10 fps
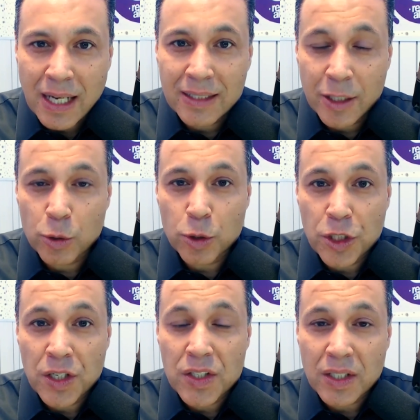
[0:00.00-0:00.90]

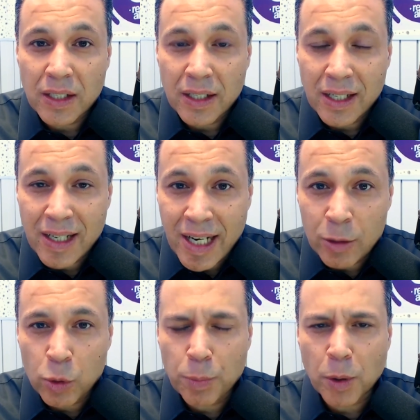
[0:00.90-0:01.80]
despite the
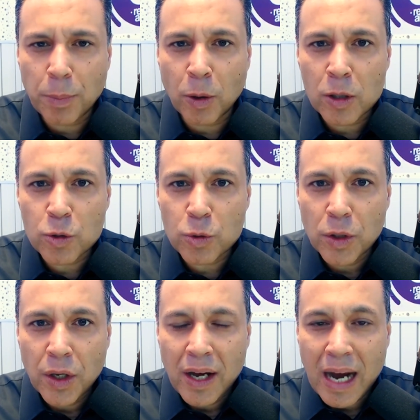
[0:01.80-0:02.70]
injustice,
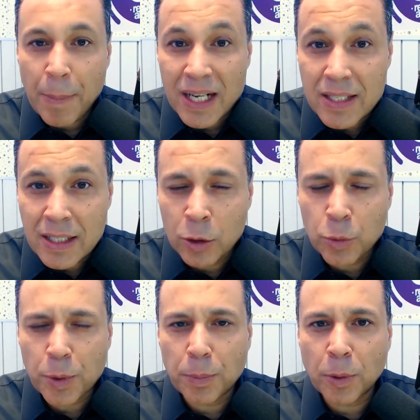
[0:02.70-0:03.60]
embracing,
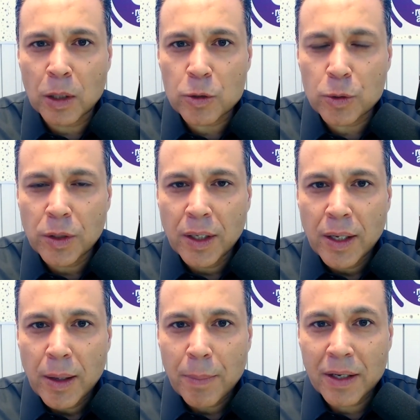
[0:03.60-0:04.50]
understanding the
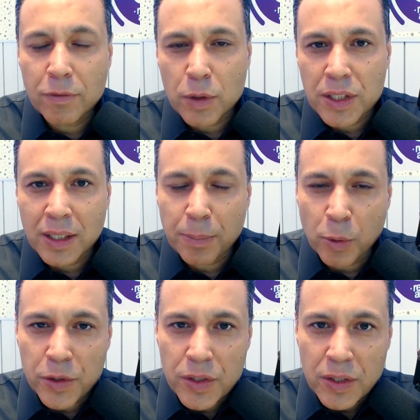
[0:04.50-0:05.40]
purpose that
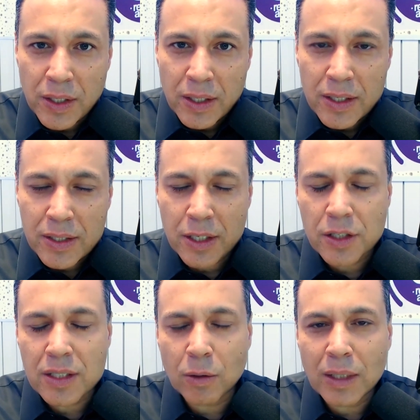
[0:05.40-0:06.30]
later you may
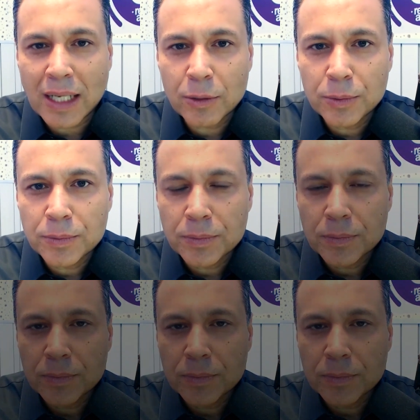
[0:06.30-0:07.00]
be exalted?